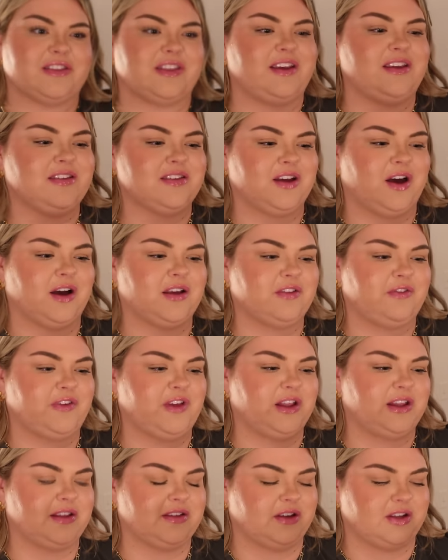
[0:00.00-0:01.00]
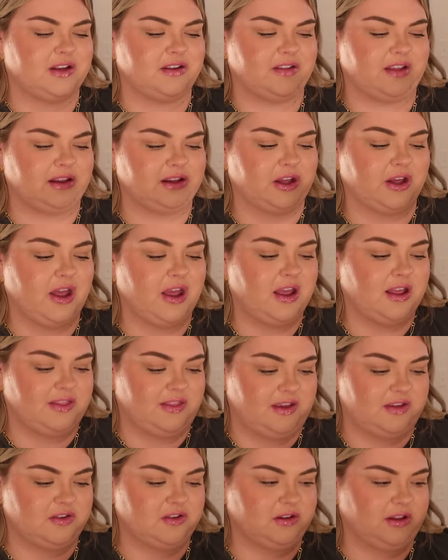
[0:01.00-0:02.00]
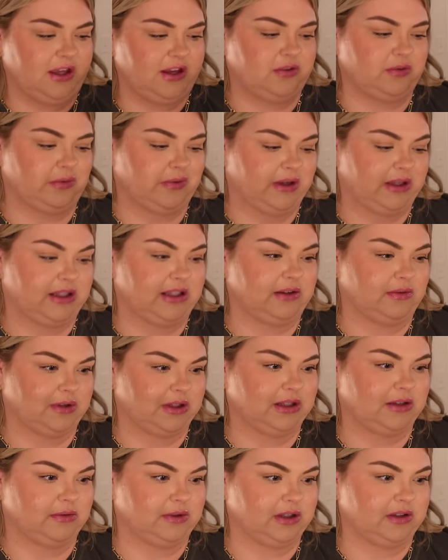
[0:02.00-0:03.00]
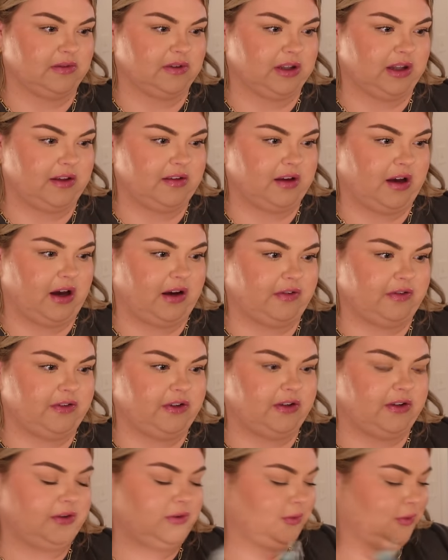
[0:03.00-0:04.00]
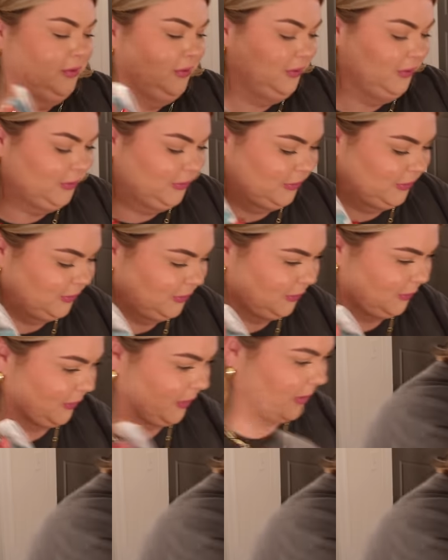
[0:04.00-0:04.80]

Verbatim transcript: these socks feel as good as they look. These are like really, really, really, really soft. Ooh.